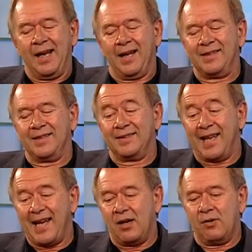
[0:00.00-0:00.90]
Until
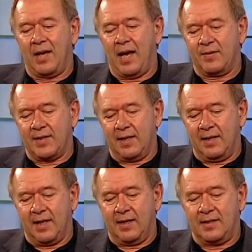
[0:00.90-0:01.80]
now, outside the
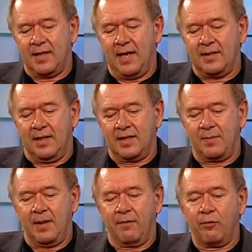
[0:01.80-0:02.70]
United States, it has
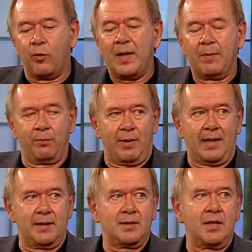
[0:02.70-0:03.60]
been a frequent
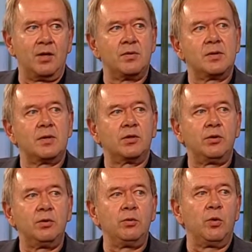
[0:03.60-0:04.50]
practice to use
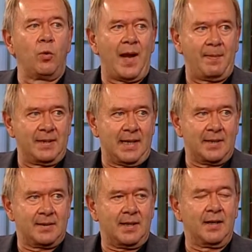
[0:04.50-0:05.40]
2 rapid
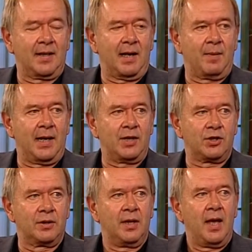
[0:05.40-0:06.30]
tests in
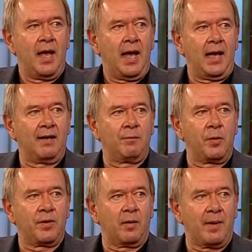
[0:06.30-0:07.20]
combination, and if
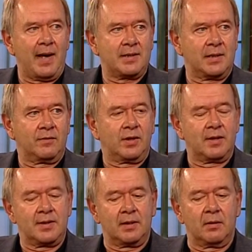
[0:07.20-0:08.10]
both are positive, to
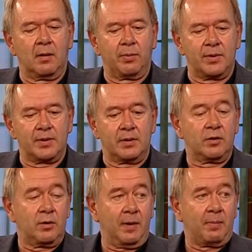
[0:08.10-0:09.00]
consider a person
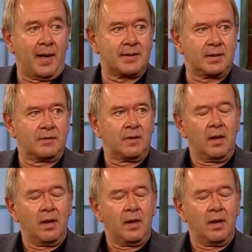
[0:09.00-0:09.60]
to be positive.